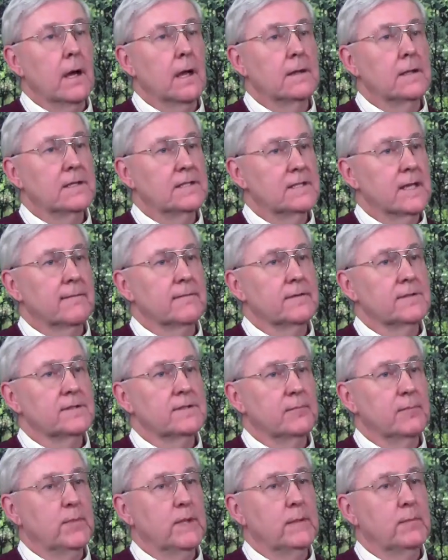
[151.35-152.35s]
These efforts
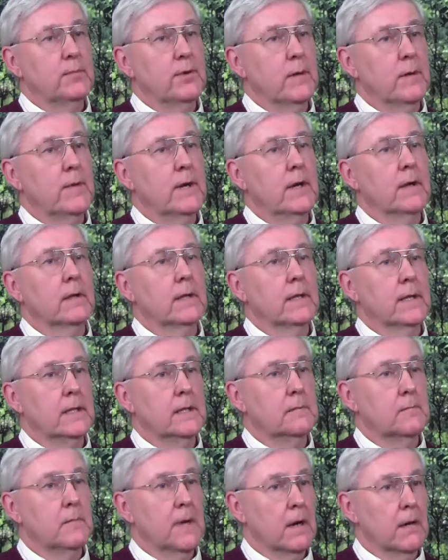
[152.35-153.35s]
have been primarily
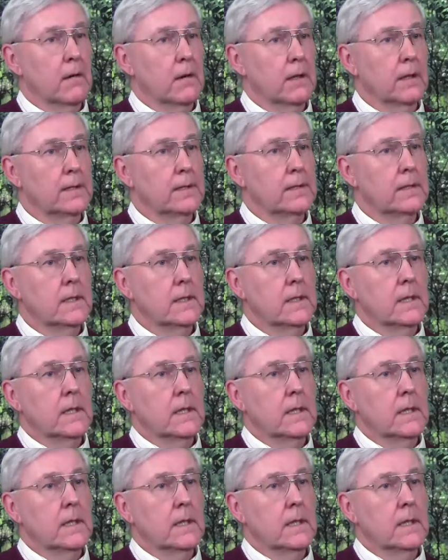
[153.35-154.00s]
in Maryland